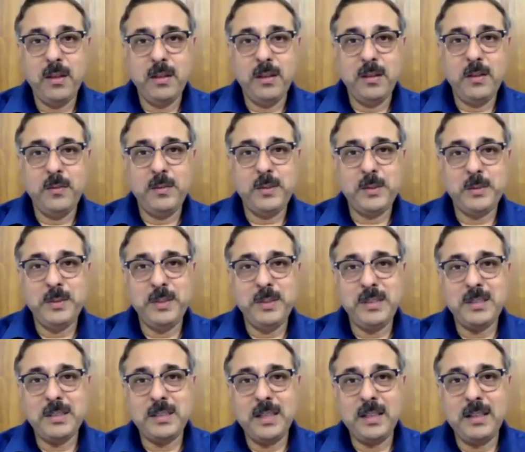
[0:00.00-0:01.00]
which
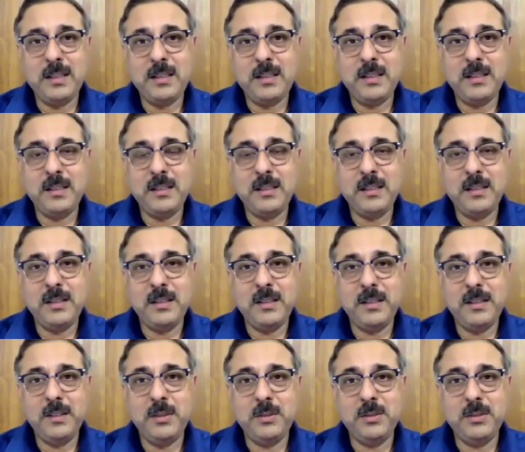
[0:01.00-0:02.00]
means that
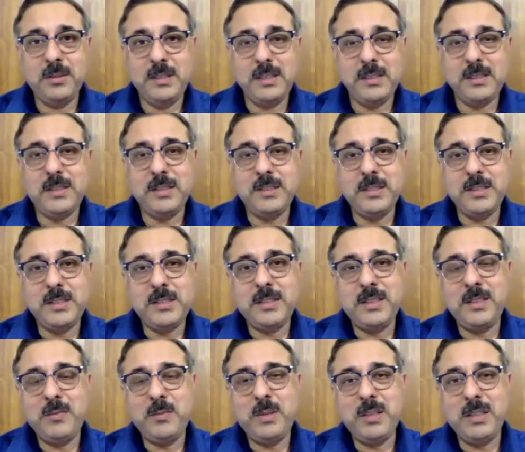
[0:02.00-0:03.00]
this
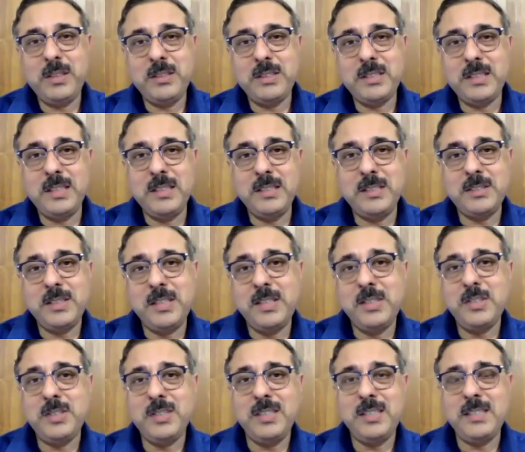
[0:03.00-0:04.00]
registry would
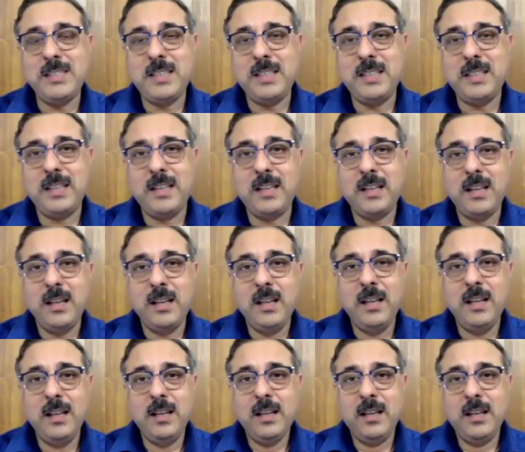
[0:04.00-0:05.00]
essentially say that
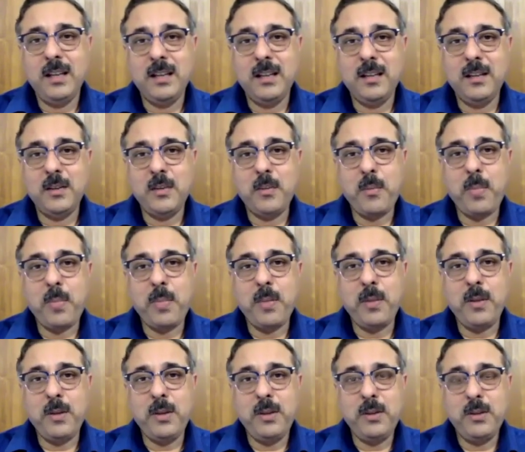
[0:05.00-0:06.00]

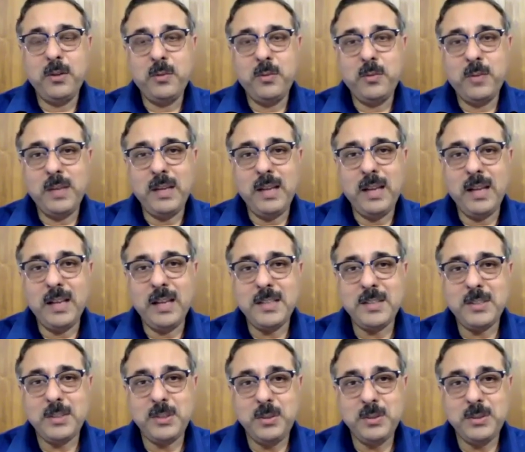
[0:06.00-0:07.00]
one
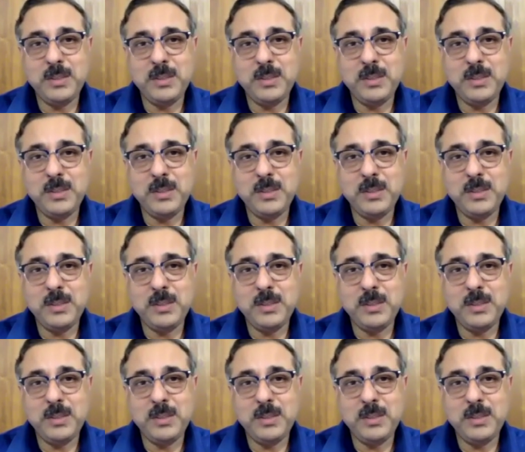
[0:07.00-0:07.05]
has to use a